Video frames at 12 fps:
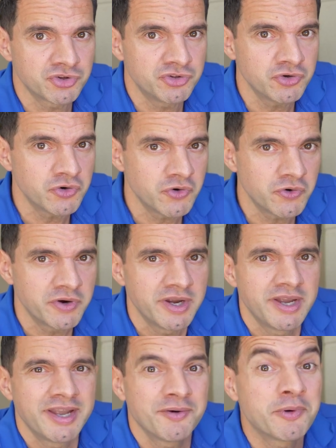do,
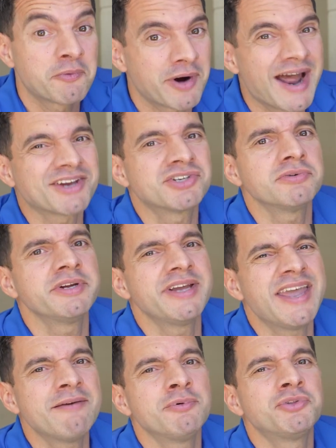we were actually
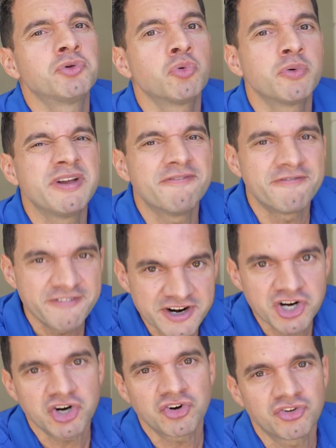able to
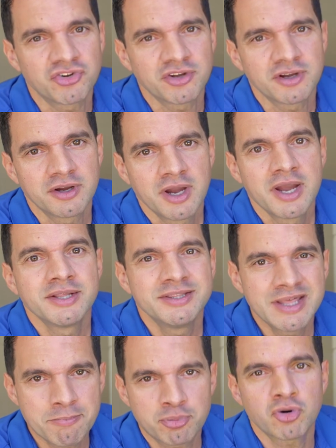reverse
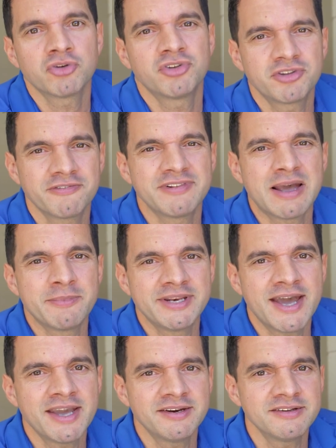the process of
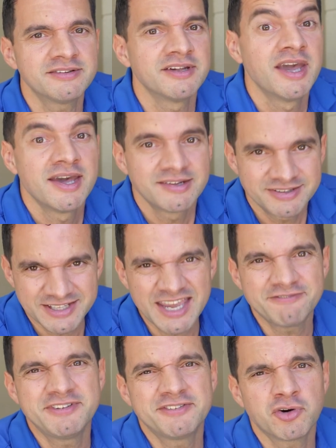laminitis,
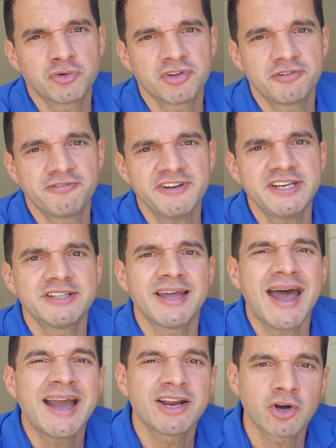save these horse's feet,
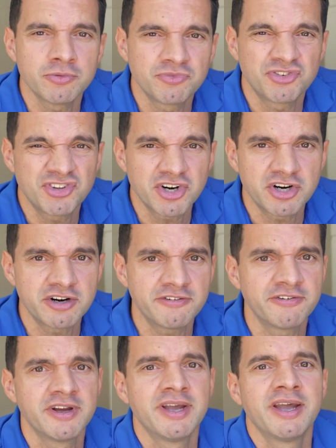and conserve
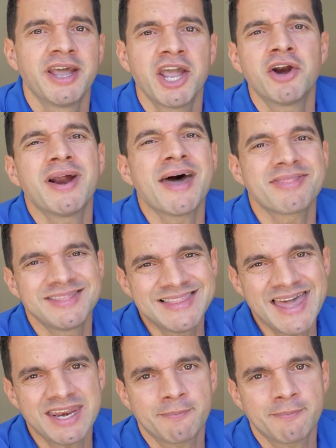her athletic